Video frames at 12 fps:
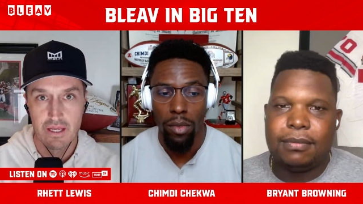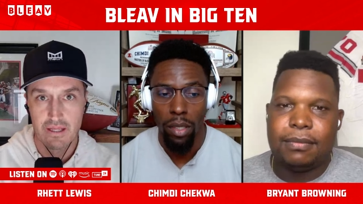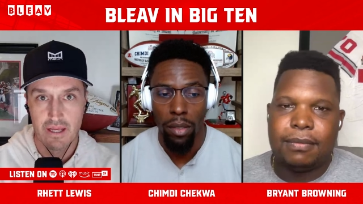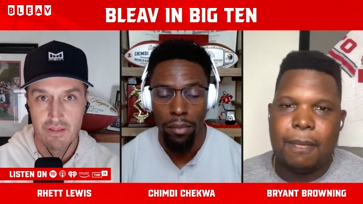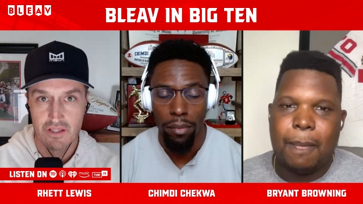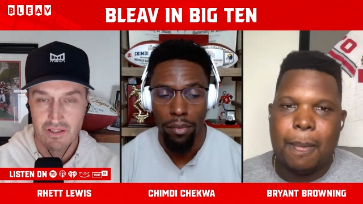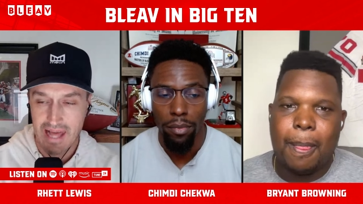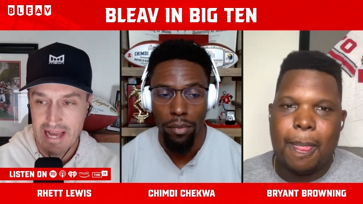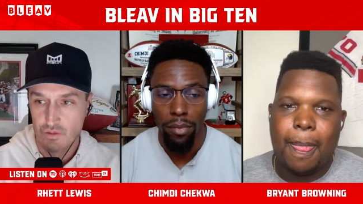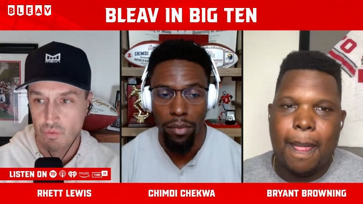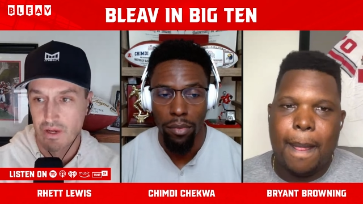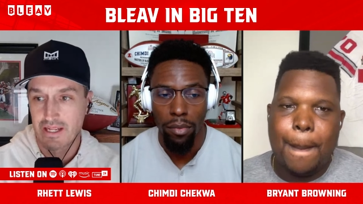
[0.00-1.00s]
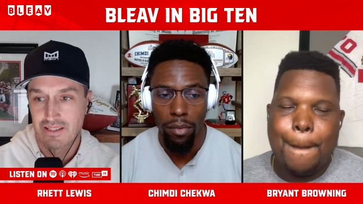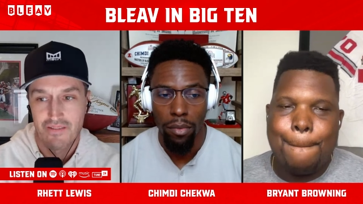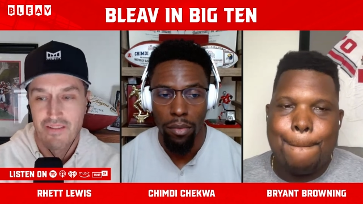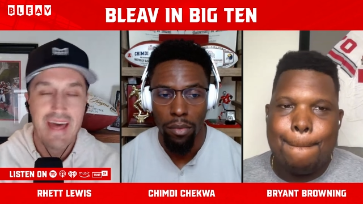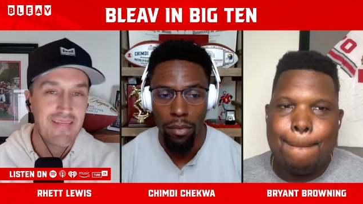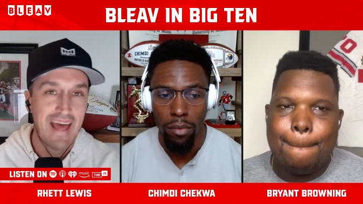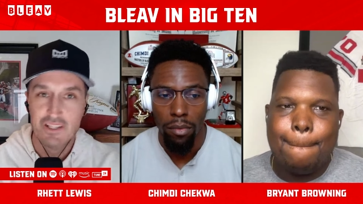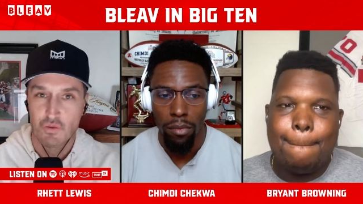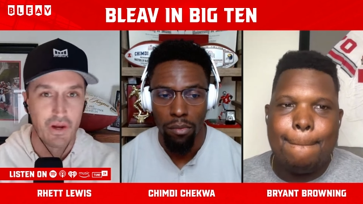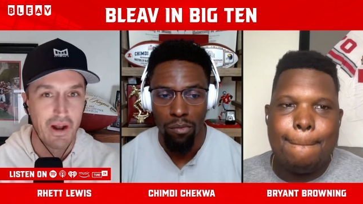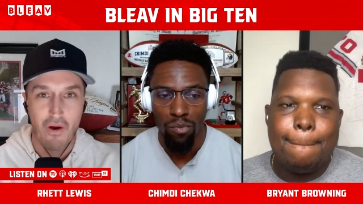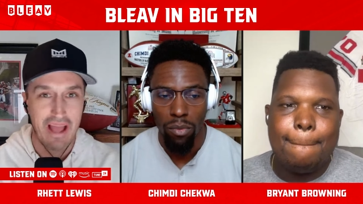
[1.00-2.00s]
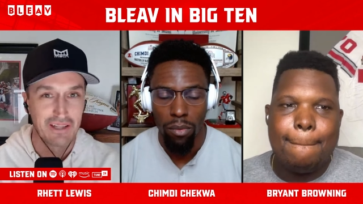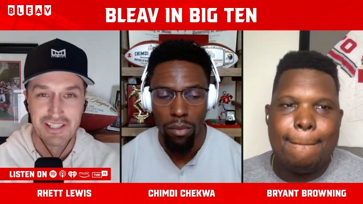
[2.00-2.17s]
Speaker 1: in, yeah. in, this last win. And so that that's what Ohio